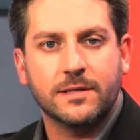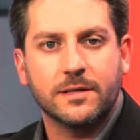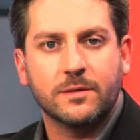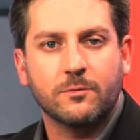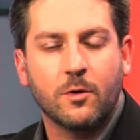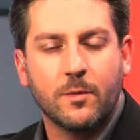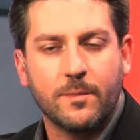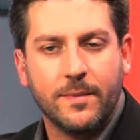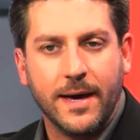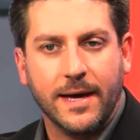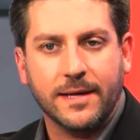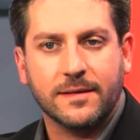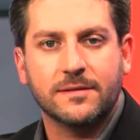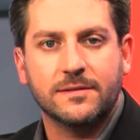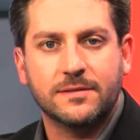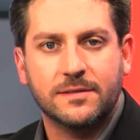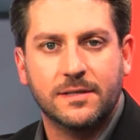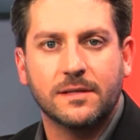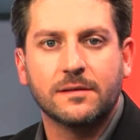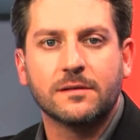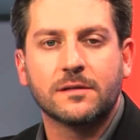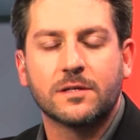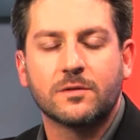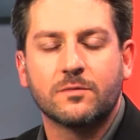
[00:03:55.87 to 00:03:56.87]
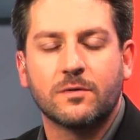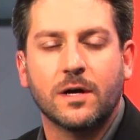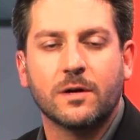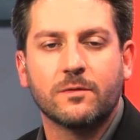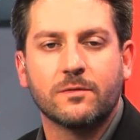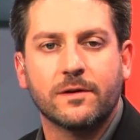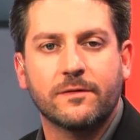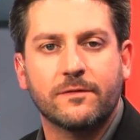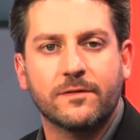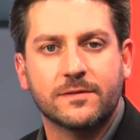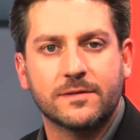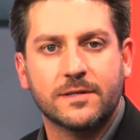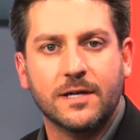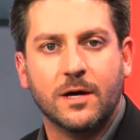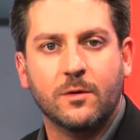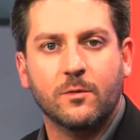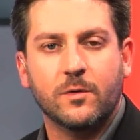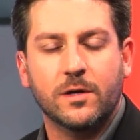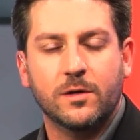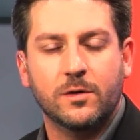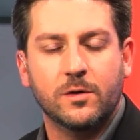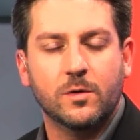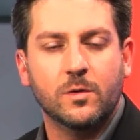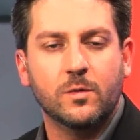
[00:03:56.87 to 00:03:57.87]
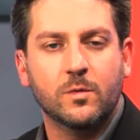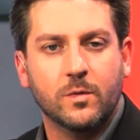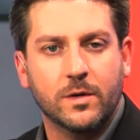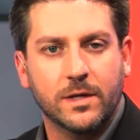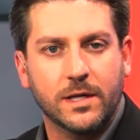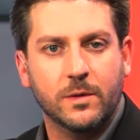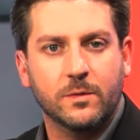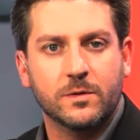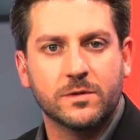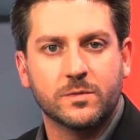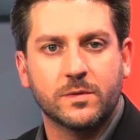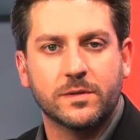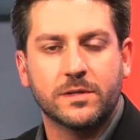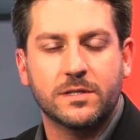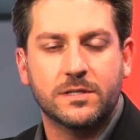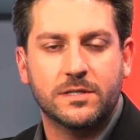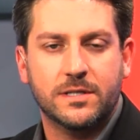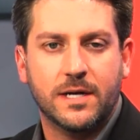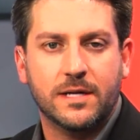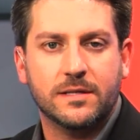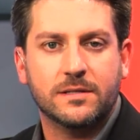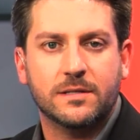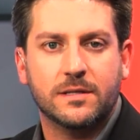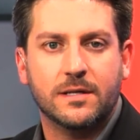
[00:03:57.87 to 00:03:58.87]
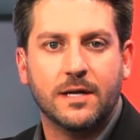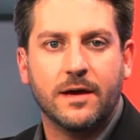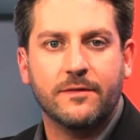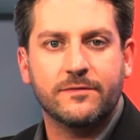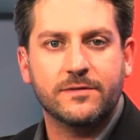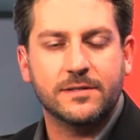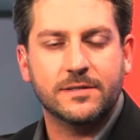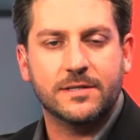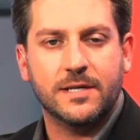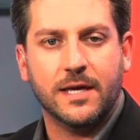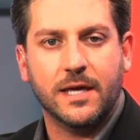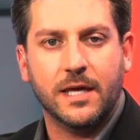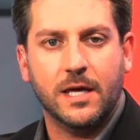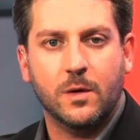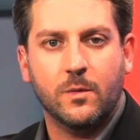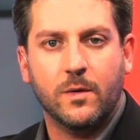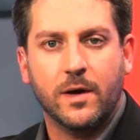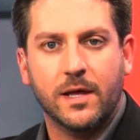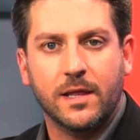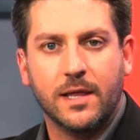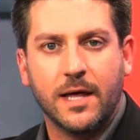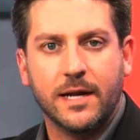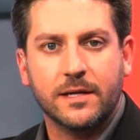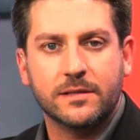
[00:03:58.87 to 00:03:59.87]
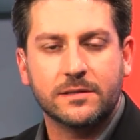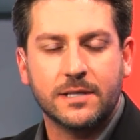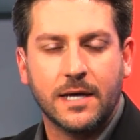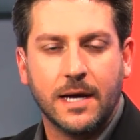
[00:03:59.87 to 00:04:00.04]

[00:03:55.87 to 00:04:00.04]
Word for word: And we're back to seeing the Darrell Revis that we knew when he was with the Jets and obviously taking away a lot of